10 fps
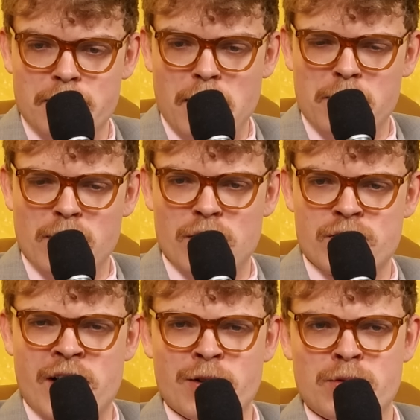a puppet that
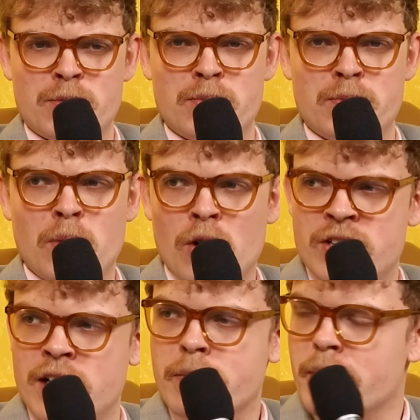was helped
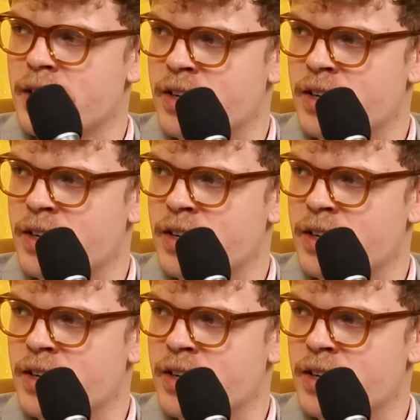put in by